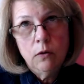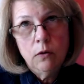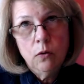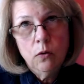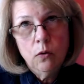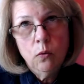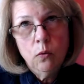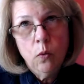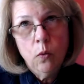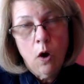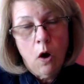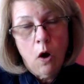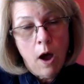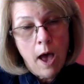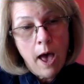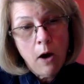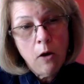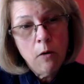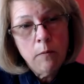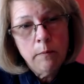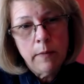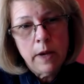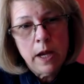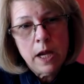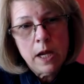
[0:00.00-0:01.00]
will
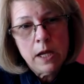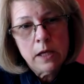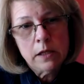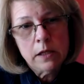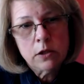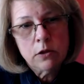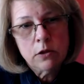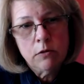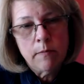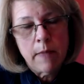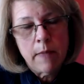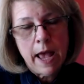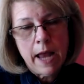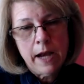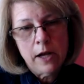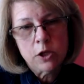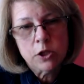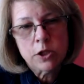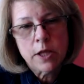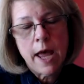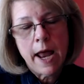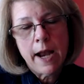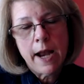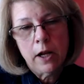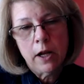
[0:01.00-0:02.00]
help me to
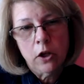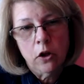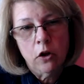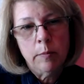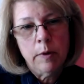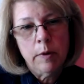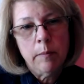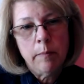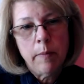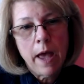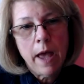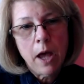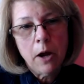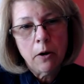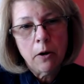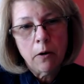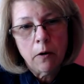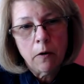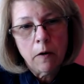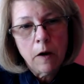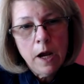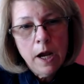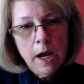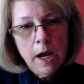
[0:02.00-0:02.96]
manage that a little bit better.